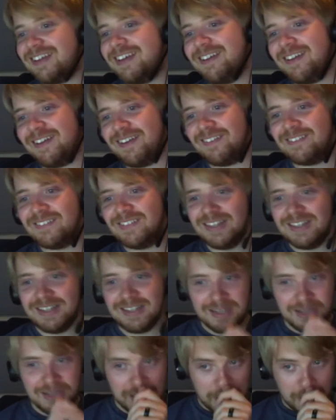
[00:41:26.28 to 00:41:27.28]
um,
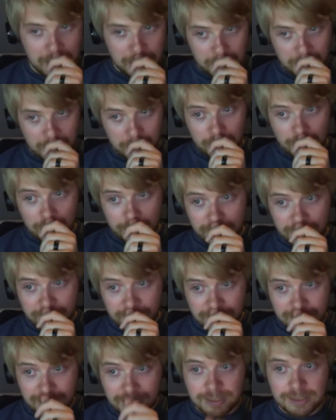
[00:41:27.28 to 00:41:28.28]
well, I mean, I
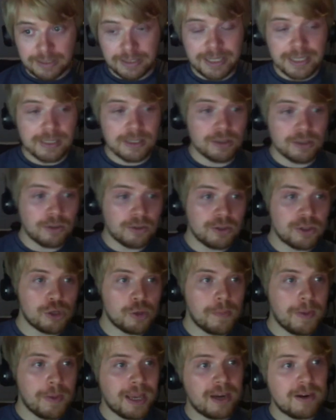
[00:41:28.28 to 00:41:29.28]
guess that leads us on
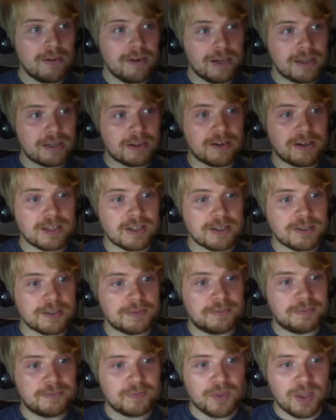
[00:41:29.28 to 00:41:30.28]
to Man United, guys.
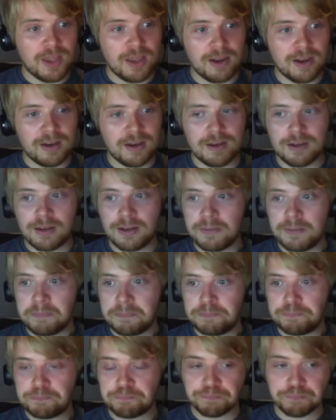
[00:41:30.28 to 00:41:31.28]
And
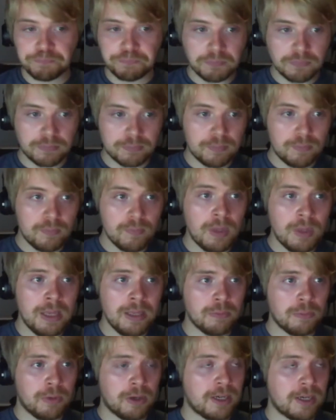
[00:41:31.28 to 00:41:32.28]
um,
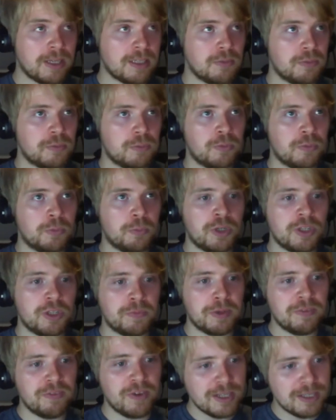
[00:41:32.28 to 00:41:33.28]
I guess would it
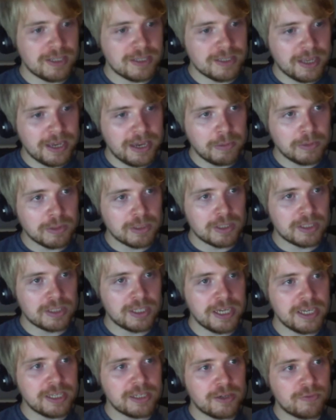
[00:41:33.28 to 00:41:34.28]
be fair to say it was a
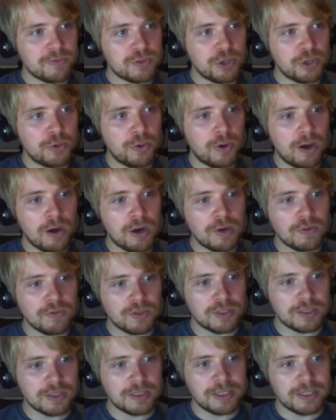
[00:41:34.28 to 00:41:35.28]
season of two
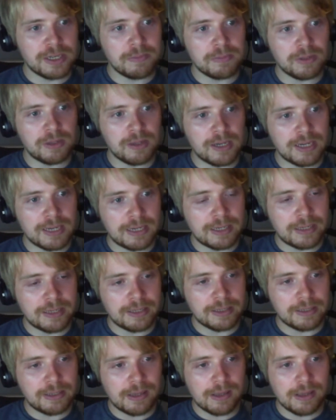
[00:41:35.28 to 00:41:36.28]
halves? It seemed like
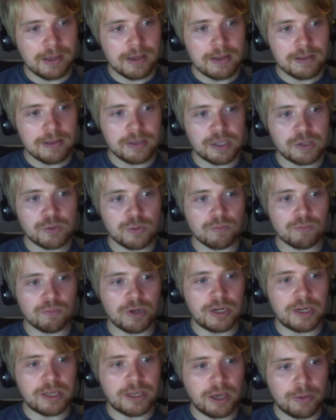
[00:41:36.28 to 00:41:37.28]
uh, things weren't
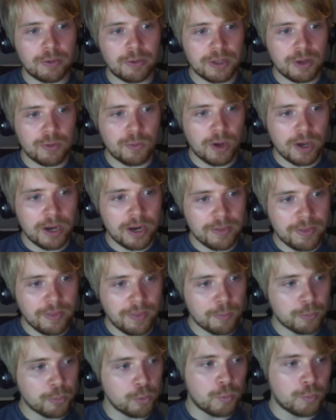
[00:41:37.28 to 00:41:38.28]
really going their way, and then
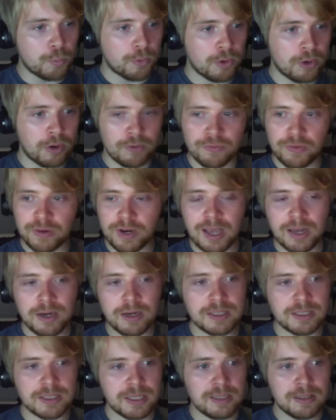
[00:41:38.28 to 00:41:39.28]
they brought Bruno
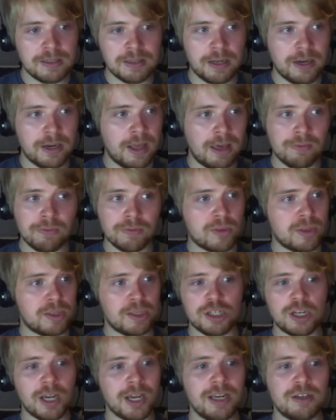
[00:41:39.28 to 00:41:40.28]
Fernandes in, and
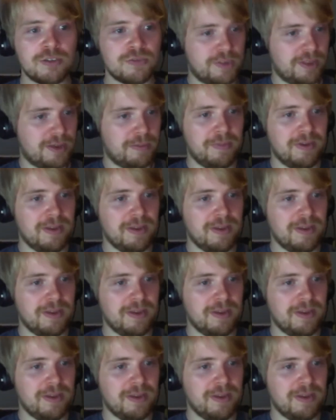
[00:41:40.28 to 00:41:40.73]
everything changed for them.